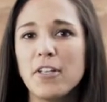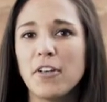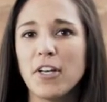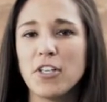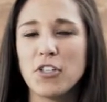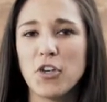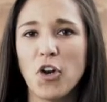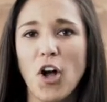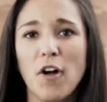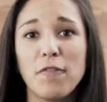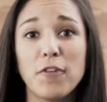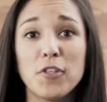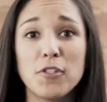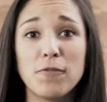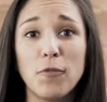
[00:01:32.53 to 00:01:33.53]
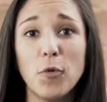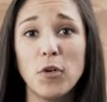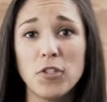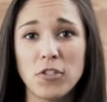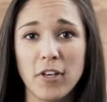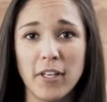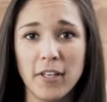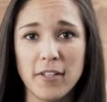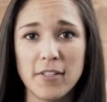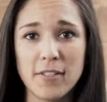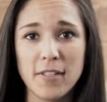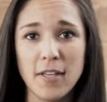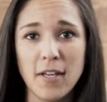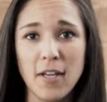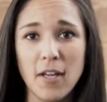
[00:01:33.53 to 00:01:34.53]
integration offers four
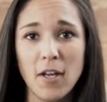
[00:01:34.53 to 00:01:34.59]
triggers,